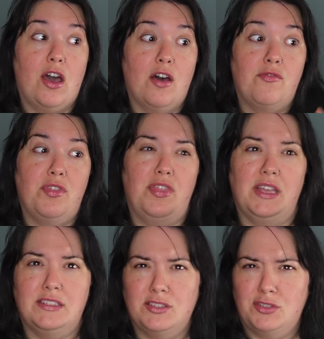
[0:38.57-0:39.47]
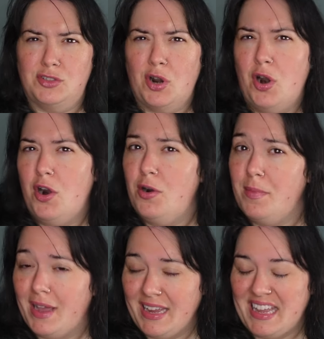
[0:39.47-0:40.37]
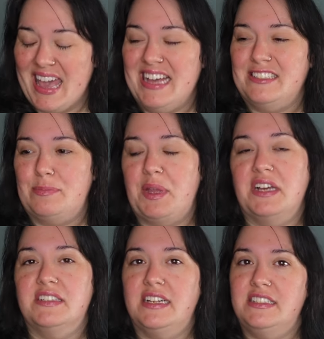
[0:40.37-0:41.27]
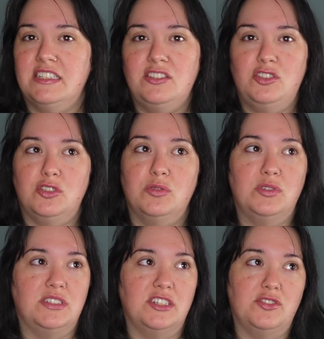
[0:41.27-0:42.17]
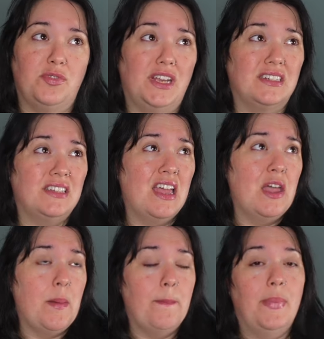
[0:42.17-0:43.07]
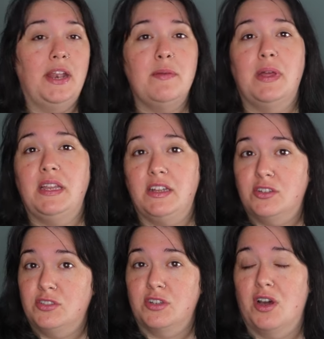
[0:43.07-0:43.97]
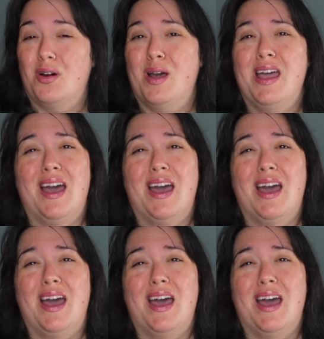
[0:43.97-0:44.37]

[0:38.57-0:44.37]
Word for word: of this term, I guess, because I did do Stitch Fix many, many years ago.